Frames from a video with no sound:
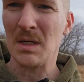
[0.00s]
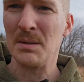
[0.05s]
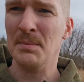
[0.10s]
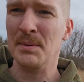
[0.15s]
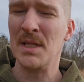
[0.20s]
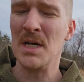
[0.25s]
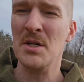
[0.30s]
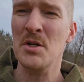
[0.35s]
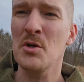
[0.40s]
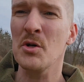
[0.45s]

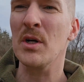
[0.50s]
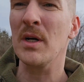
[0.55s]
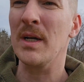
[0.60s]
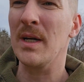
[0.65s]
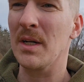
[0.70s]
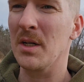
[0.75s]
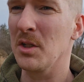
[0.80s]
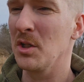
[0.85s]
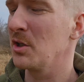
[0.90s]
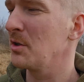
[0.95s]
But then you can
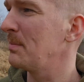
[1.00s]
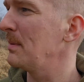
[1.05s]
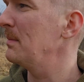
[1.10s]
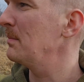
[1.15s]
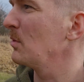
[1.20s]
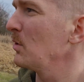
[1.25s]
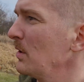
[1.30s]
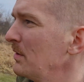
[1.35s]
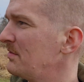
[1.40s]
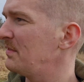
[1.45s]
get a little bit
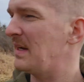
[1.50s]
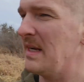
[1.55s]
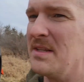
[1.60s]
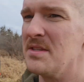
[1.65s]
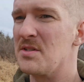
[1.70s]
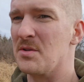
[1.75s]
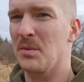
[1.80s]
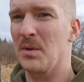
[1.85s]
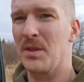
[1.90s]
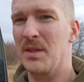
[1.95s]
more
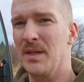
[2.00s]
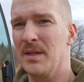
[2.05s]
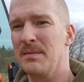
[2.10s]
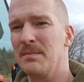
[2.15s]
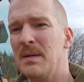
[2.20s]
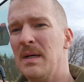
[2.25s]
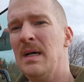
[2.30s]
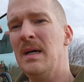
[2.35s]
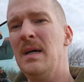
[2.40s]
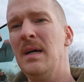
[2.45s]
advanced with it.
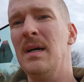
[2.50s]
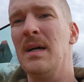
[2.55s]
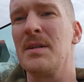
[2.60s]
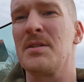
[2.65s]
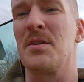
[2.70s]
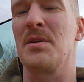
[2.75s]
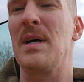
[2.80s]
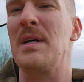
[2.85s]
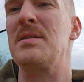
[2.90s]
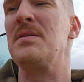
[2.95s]

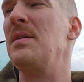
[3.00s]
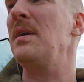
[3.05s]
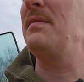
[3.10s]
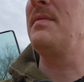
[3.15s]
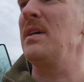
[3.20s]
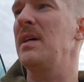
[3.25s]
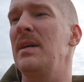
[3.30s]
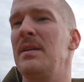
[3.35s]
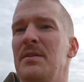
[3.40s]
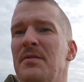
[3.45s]
So that's what I've
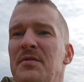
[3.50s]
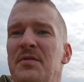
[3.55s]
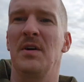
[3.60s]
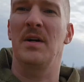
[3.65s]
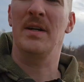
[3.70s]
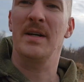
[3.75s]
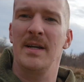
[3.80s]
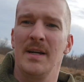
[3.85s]
done on the front